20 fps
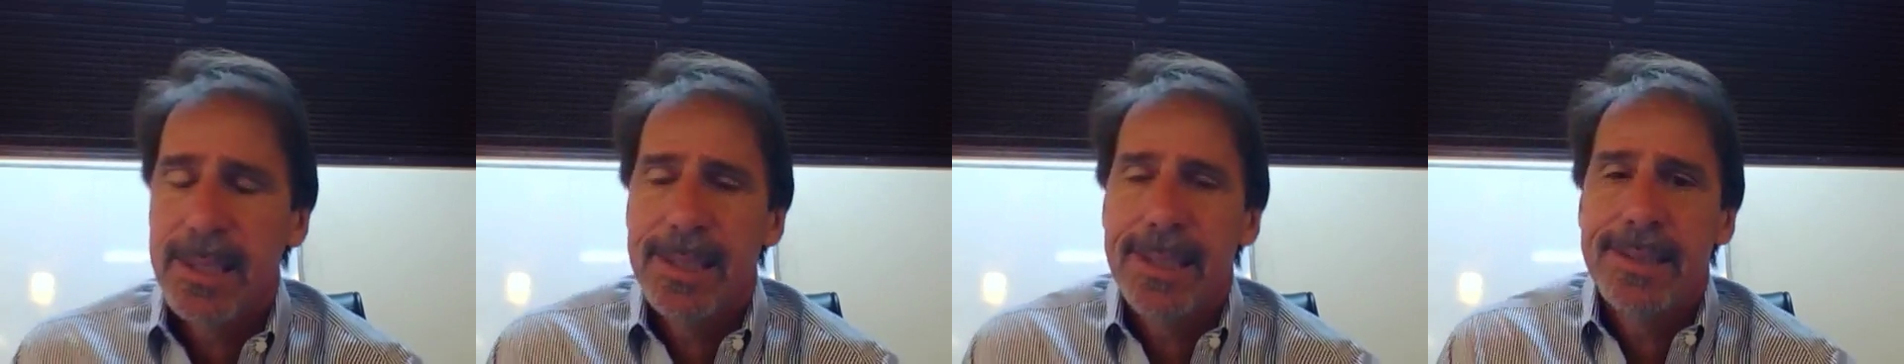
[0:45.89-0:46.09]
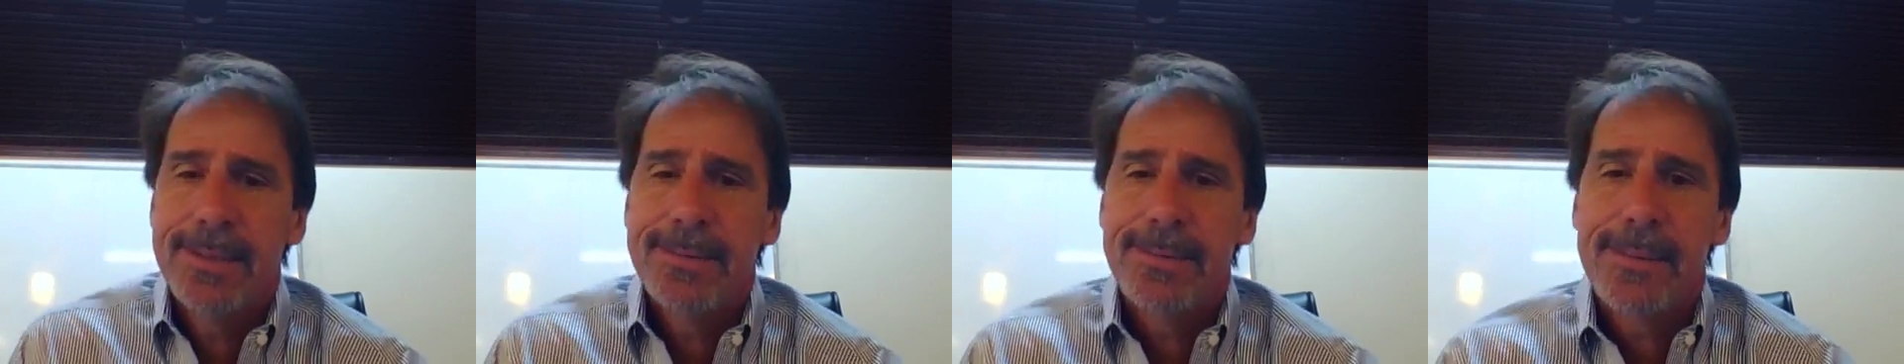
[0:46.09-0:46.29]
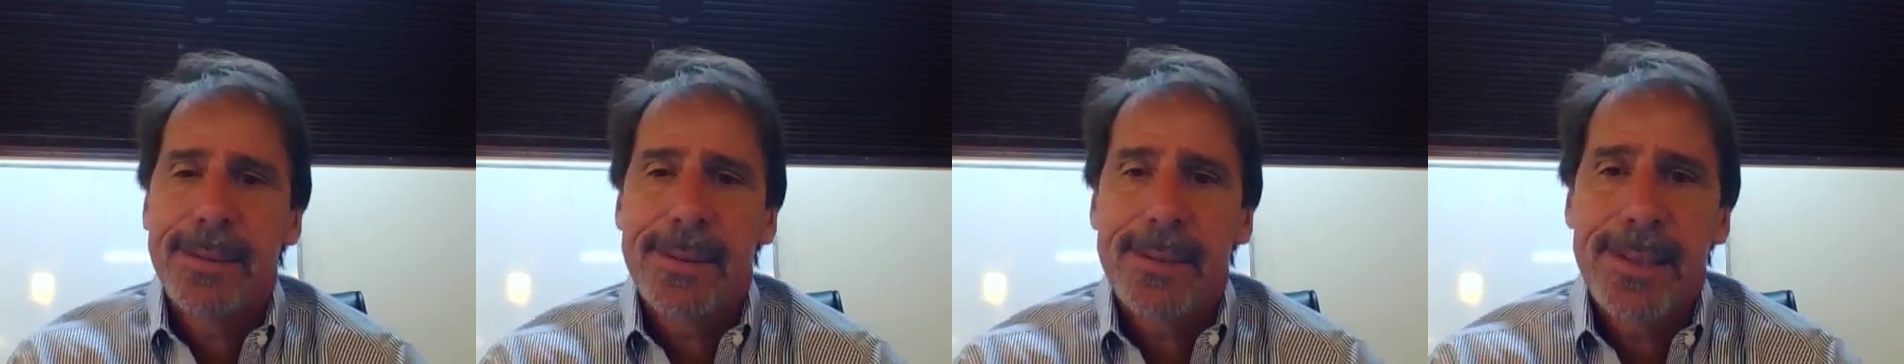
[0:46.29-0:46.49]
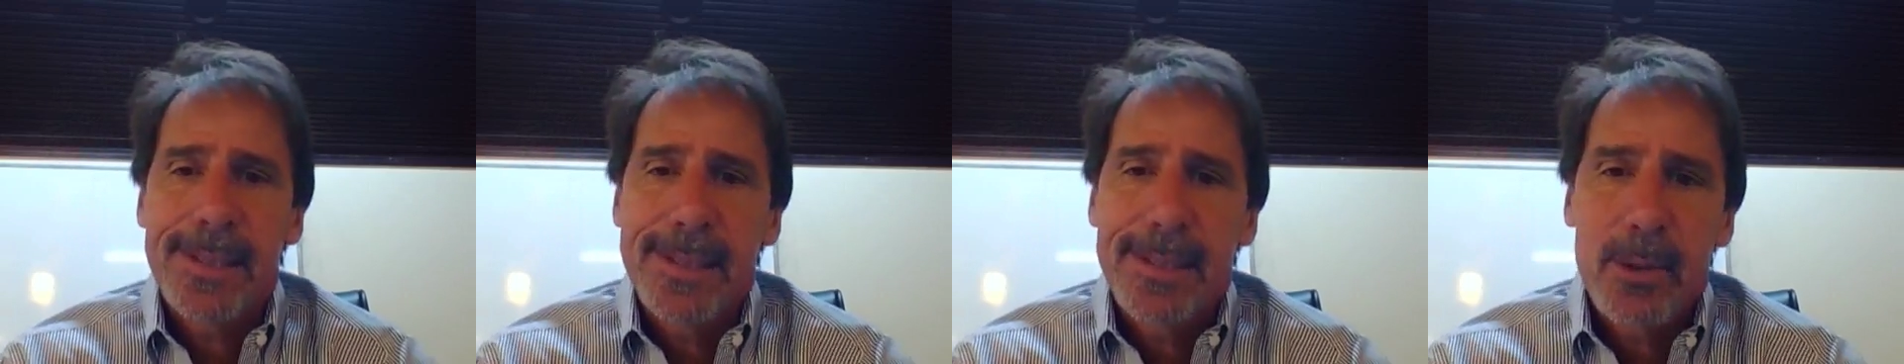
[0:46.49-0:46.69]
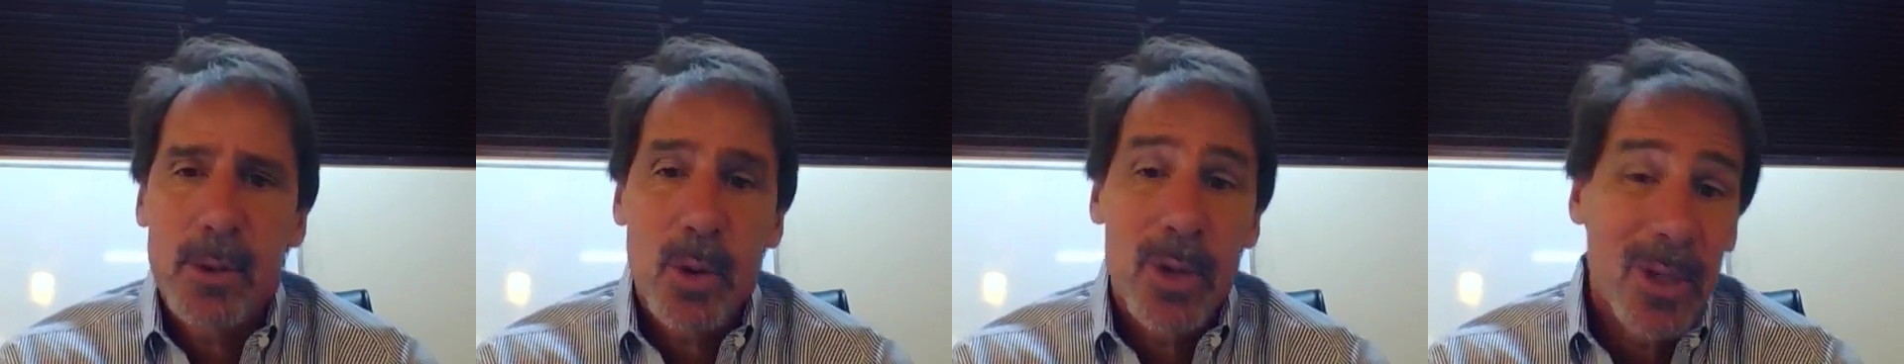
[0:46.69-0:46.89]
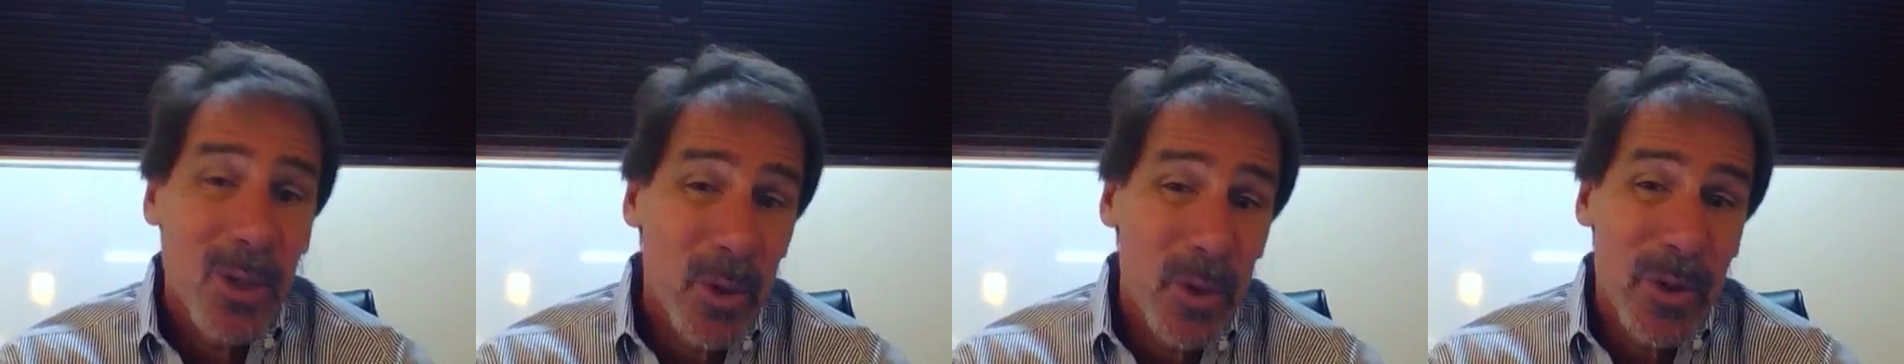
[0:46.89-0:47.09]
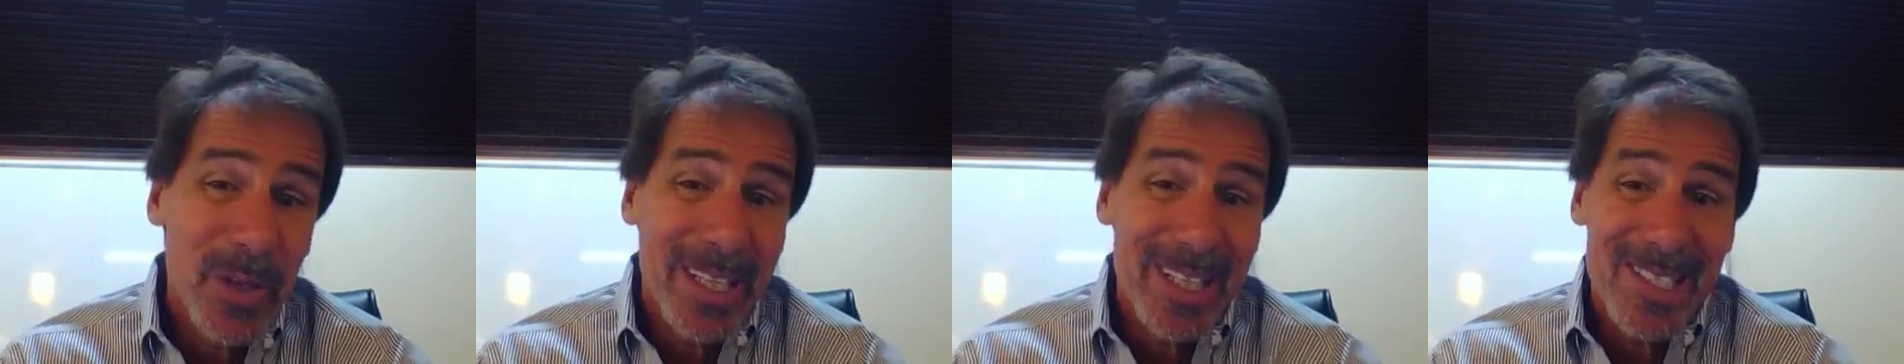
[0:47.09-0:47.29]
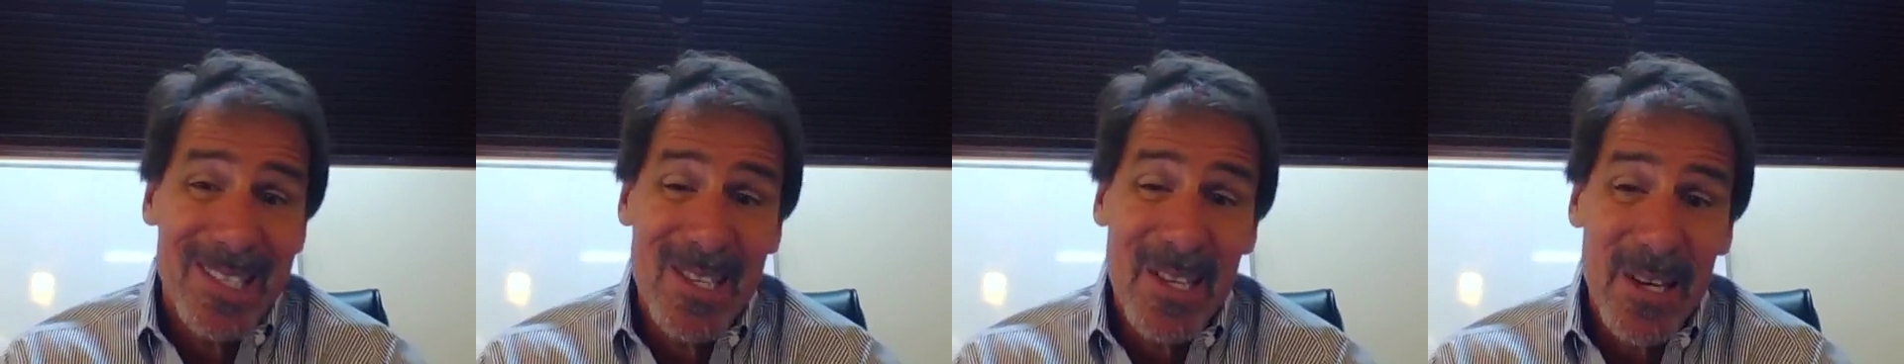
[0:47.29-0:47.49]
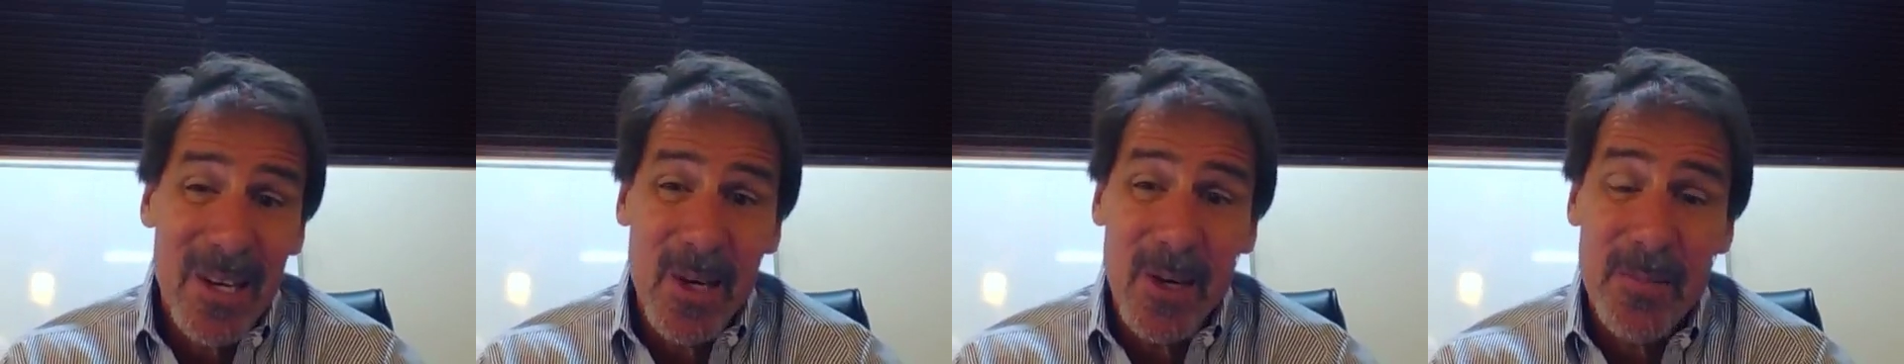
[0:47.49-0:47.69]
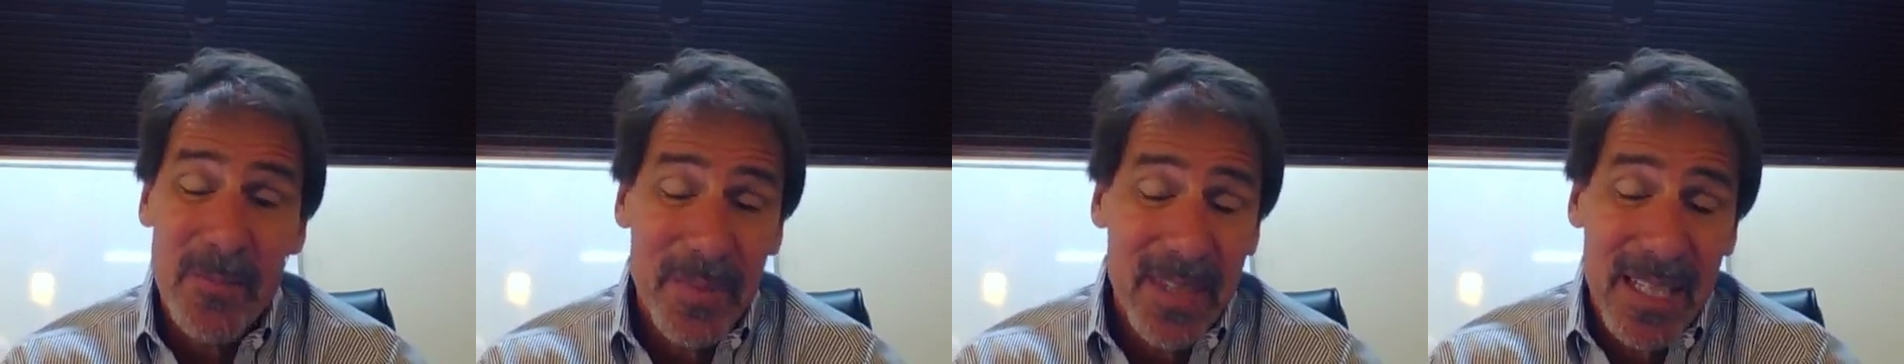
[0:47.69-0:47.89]
what are the critical things
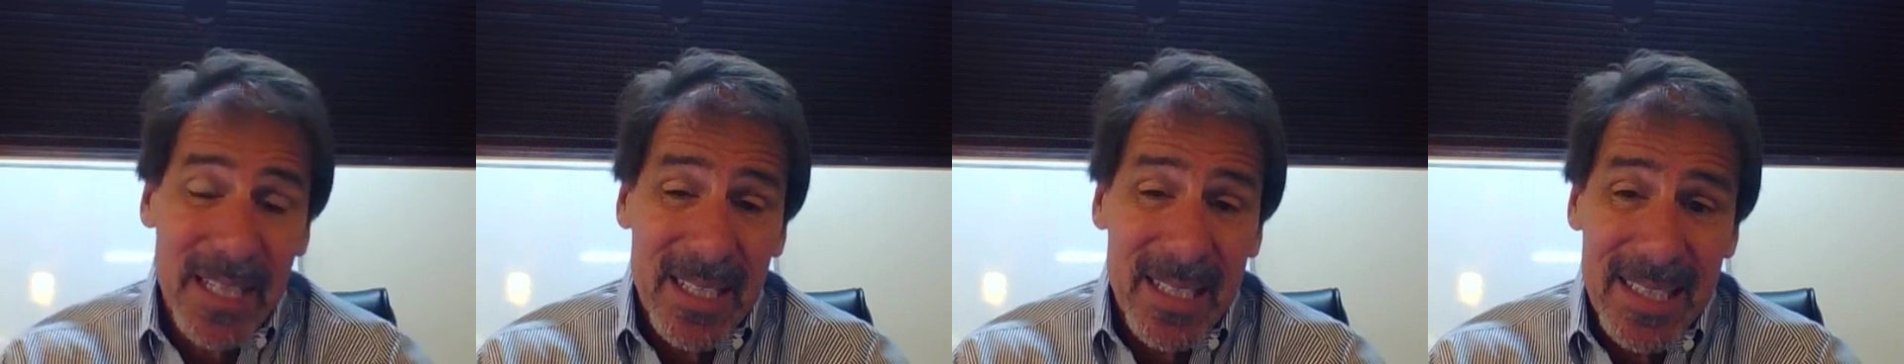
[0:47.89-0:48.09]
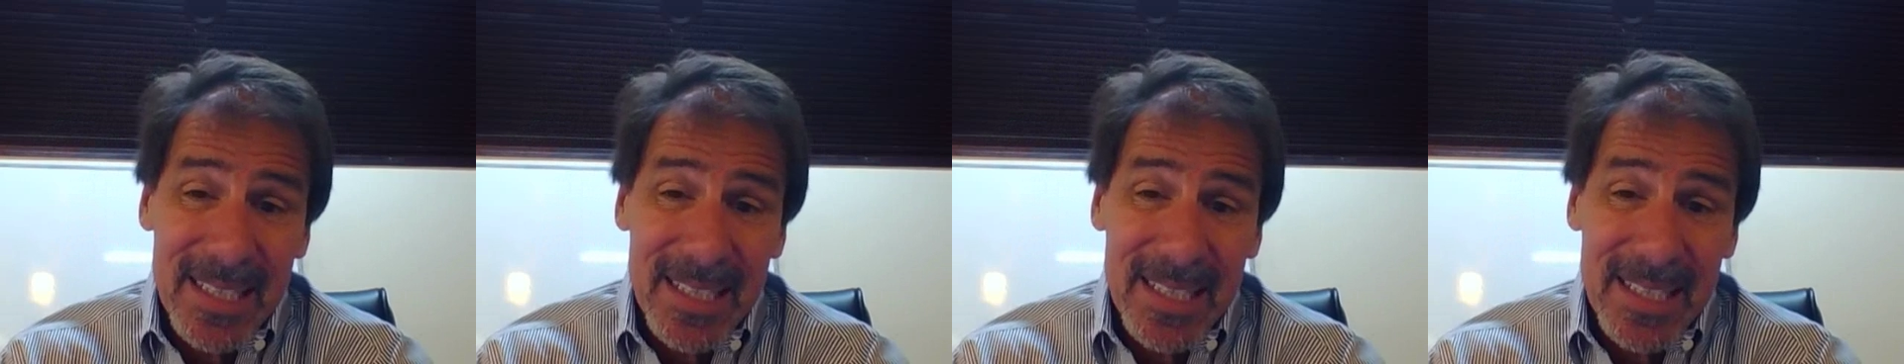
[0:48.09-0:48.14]
there?